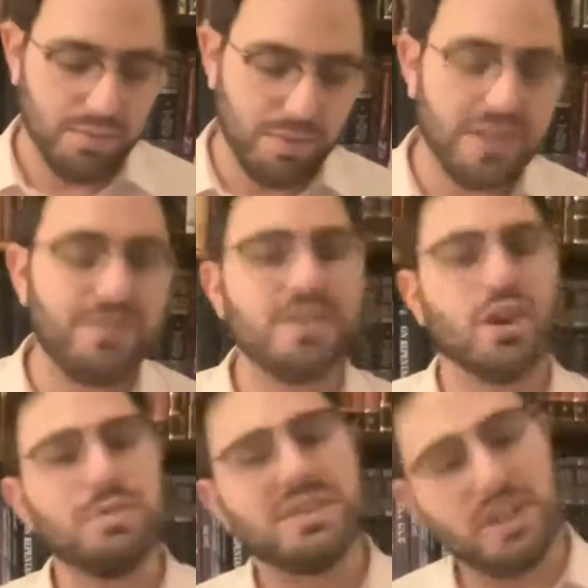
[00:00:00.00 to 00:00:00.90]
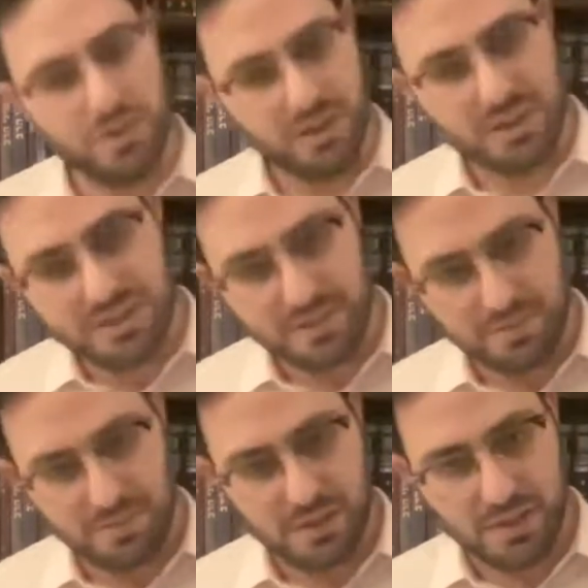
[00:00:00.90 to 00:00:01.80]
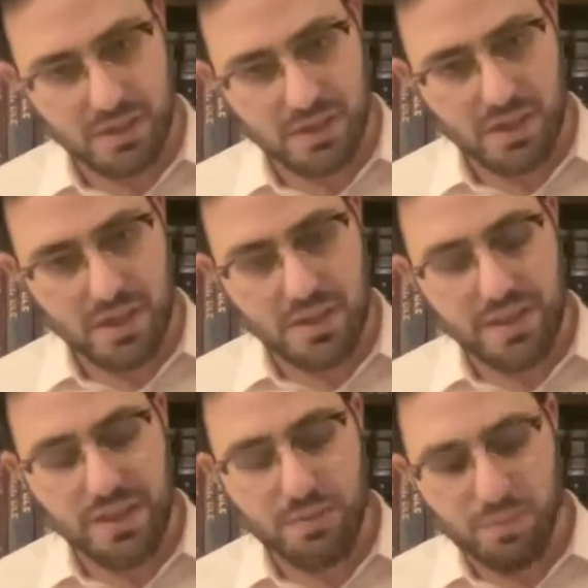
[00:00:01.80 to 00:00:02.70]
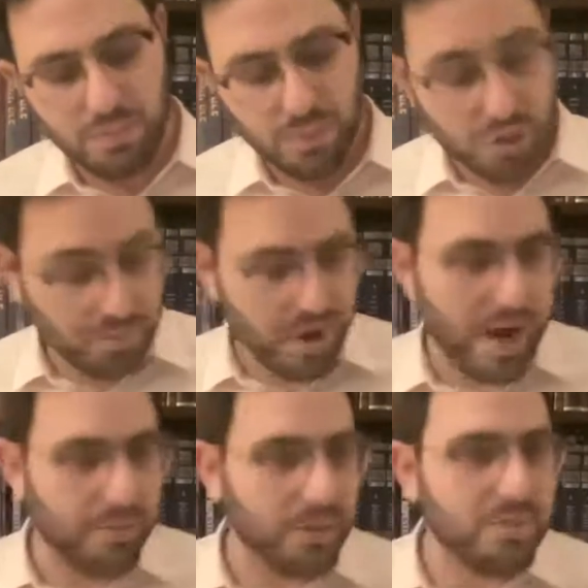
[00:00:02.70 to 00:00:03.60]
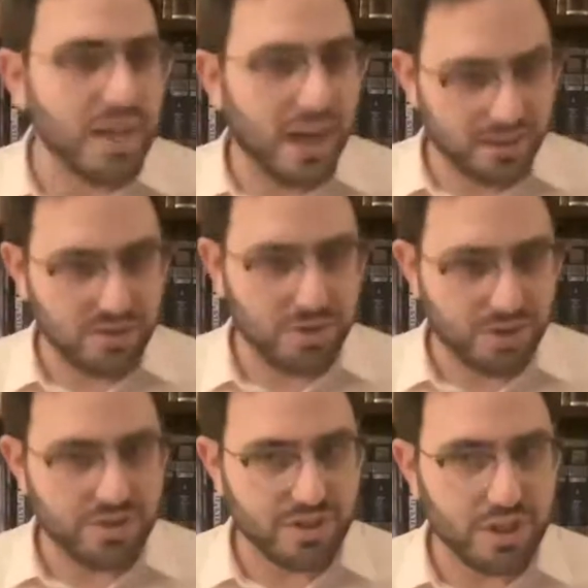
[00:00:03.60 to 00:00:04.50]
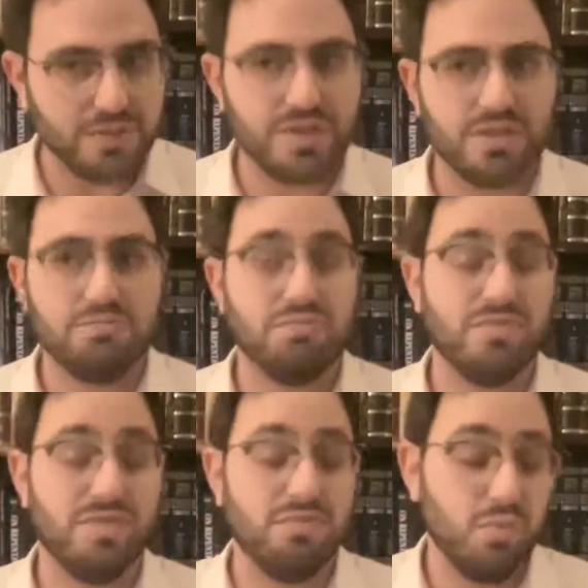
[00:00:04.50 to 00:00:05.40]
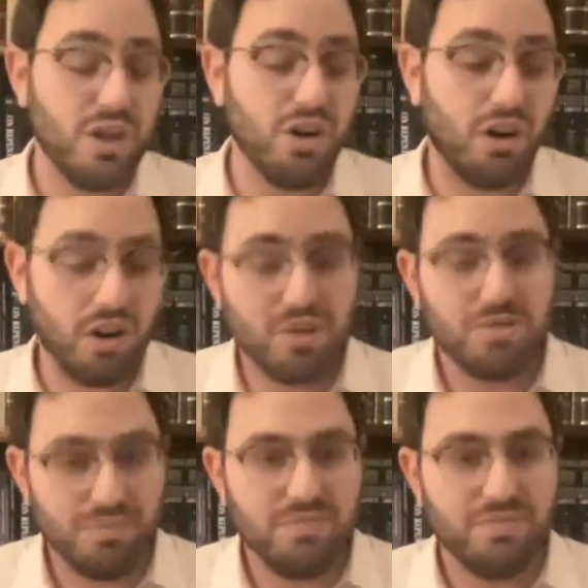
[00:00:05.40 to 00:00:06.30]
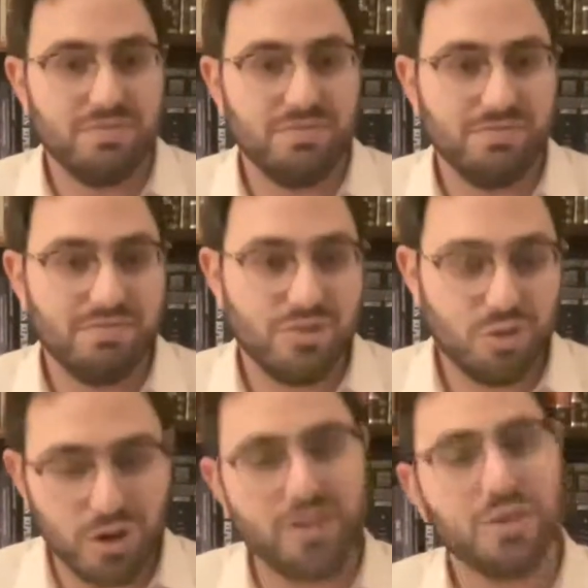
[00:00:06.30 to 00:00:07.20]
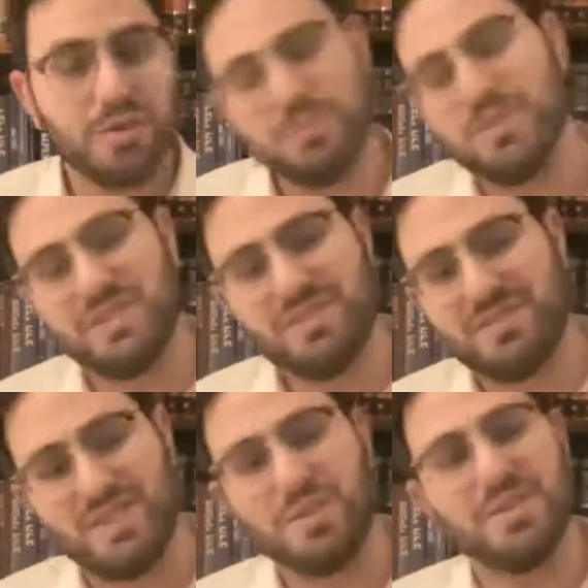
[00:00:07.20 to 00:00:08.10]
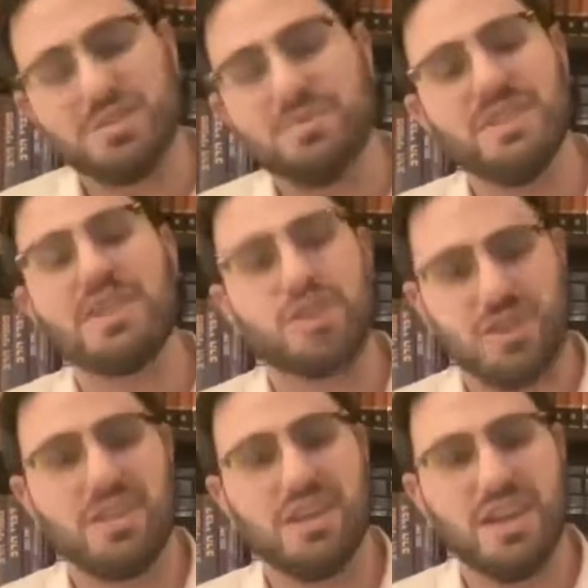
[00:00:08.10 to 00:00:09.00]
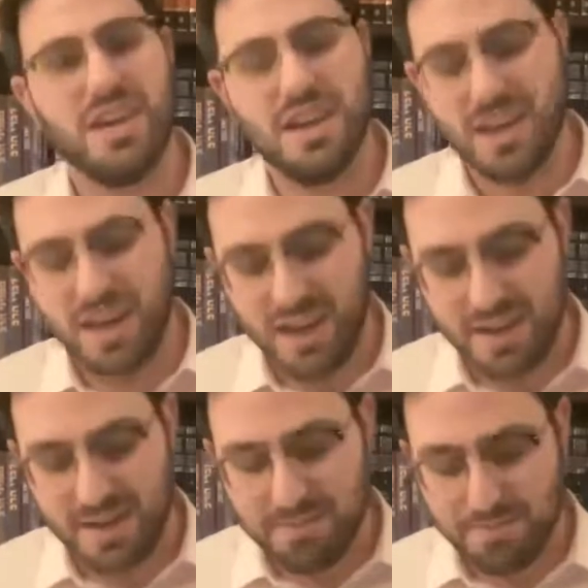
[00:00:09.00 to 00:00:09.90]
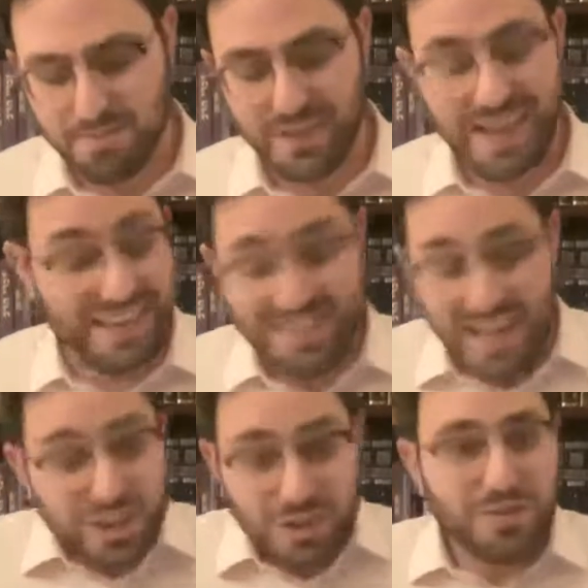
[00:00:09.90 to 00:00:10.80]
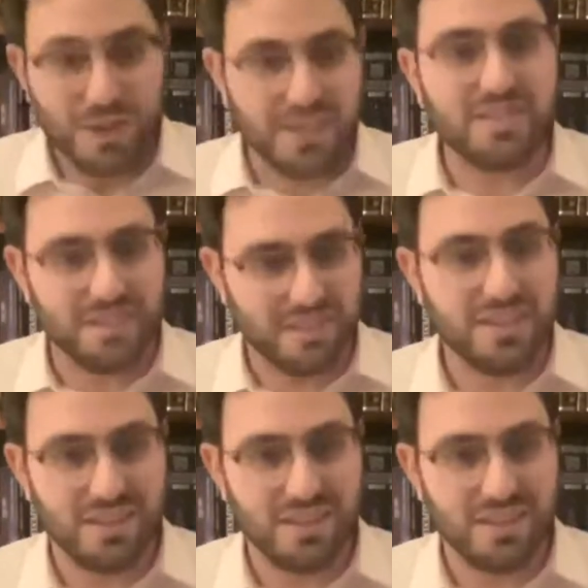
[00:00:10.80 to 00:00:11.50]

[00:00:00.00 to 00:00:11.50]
But if it's our materialism, then we should probably be honest with ourselves. We are struggling with a materialism addiction, um, and it's not good for us.